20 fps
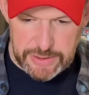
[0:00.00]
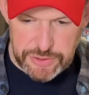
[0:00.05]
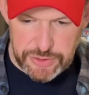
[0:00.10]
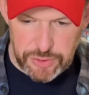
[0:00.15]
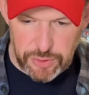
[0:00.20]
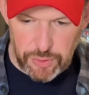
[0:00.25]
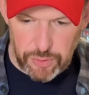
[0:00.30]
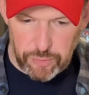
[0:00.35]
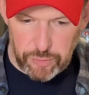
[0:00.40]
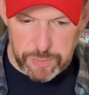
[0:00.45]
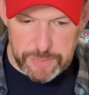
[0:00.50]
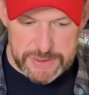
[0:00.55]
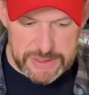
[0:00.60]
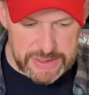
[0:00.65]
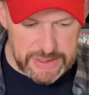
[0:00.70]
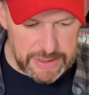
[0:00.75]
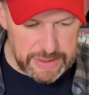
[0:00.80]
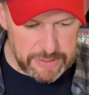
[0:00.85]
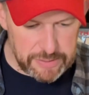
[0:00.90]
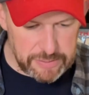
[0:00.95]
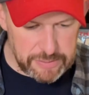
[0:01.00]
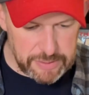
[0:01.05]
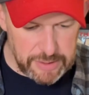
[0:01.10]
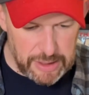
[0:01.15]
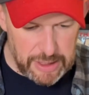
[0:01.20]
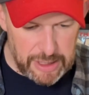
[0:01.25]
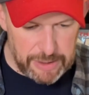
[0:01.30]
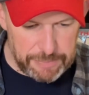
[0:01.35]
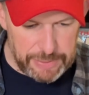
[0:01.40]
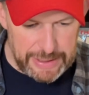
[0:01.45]
Joe Rubenstein
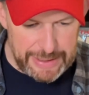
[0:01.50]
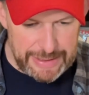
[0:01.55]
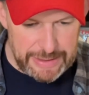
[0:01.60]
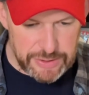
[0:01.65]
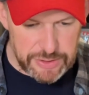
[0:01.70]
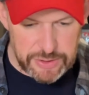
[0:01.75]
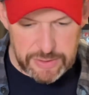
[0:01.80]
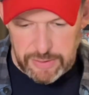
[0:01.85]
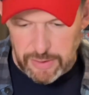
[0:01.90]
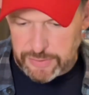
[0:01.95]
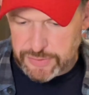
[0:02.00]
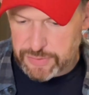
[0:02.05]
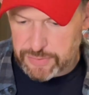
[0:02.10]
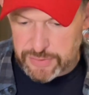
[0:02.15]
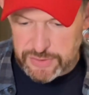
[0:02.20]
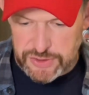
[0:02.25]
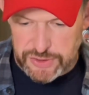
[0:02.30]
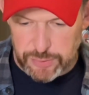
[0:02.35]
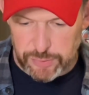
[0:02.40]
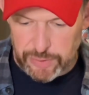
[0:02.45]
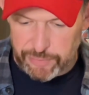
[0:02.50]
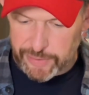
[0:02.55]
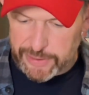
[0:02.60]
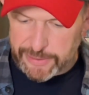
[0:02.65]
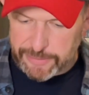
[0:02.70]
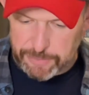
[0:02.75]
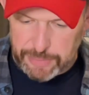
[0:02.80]
page. Also, this story written